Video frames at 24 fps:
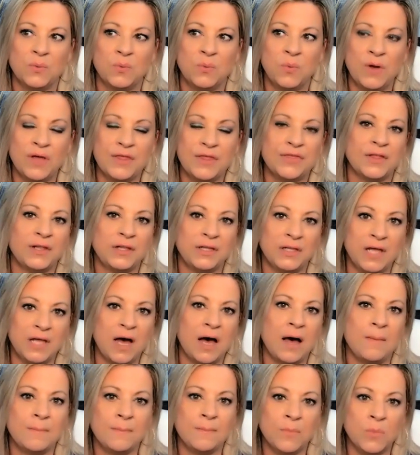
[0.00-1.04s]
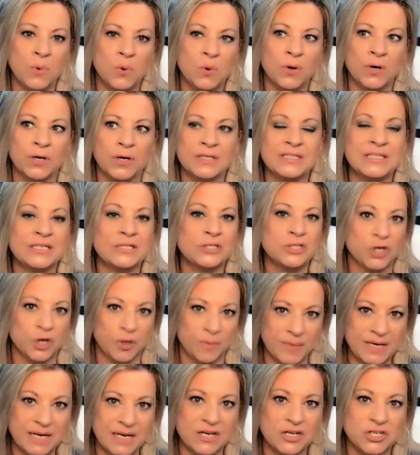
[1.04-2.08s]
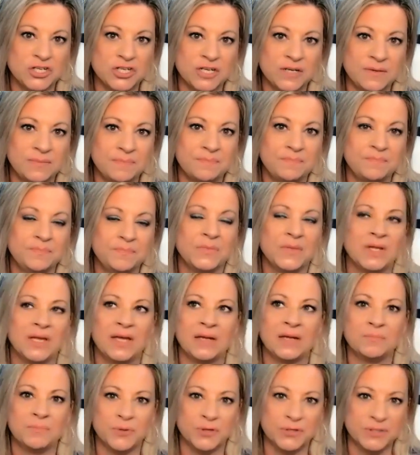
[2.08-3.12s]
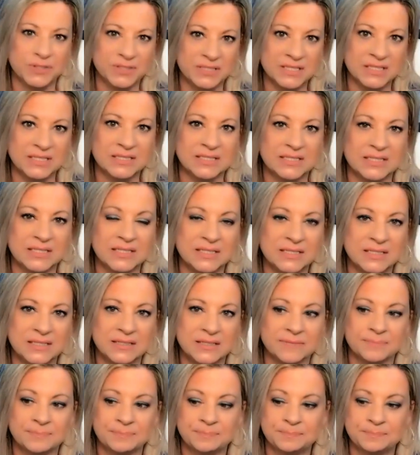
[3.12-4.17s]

with a lot more determination and persistence.